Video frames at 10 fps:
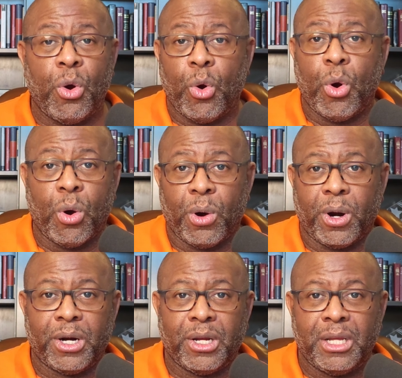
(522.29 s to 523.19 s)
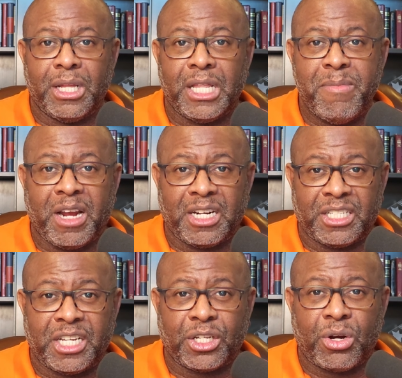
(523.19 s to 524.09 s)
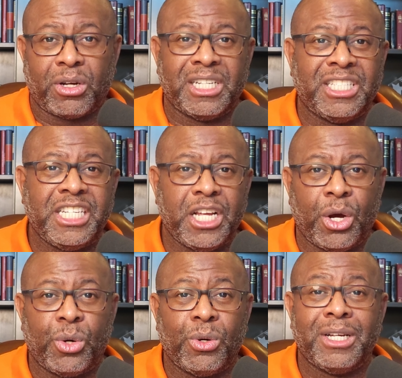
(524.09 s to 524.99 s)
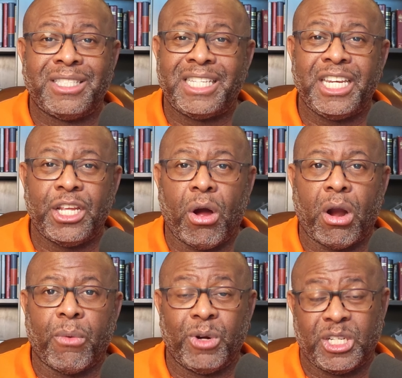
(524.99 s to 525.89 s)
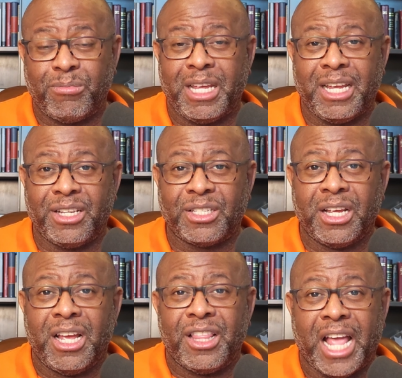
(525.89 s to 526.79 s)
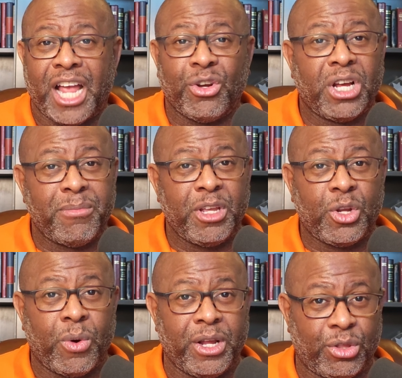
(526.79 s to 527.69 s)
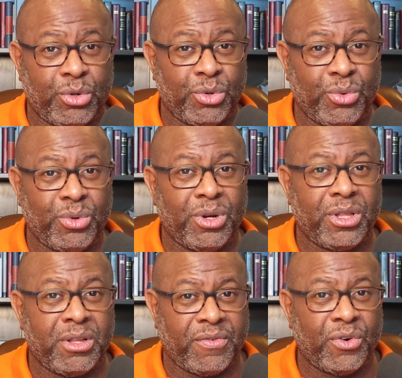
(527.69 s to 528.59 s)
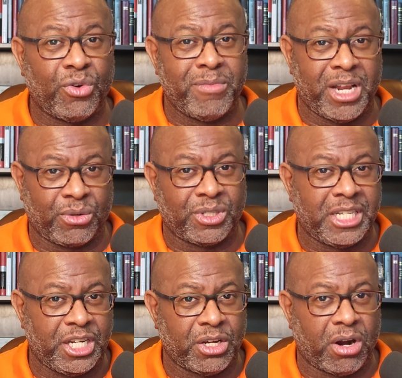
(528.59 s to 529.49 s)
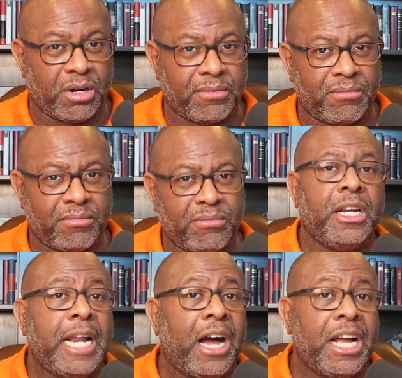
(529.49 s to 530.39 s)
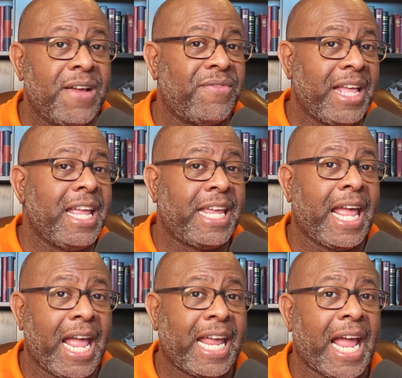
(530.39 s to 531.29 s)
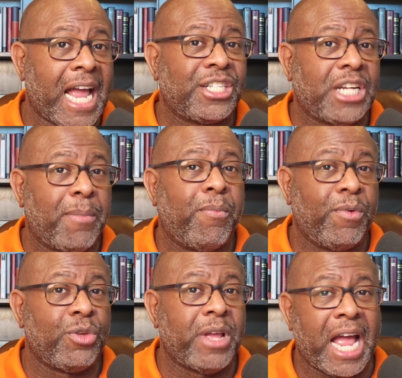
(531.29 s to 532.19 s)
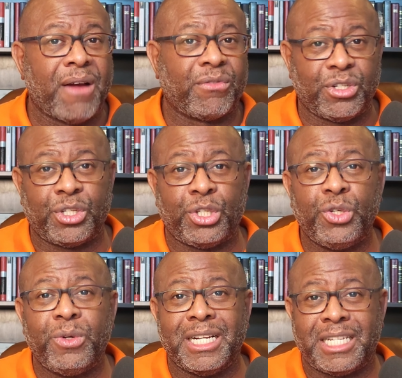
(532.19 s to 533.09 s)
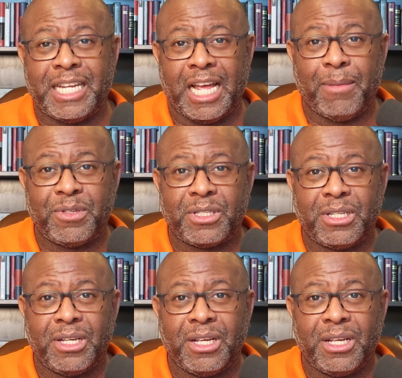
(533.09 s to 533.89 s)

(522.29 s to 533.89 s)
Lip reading: or they make a decision called a DO CDR, which means that you're going to be going through the full medical CDR. Now, if they can't catch up with you after 2 attempts,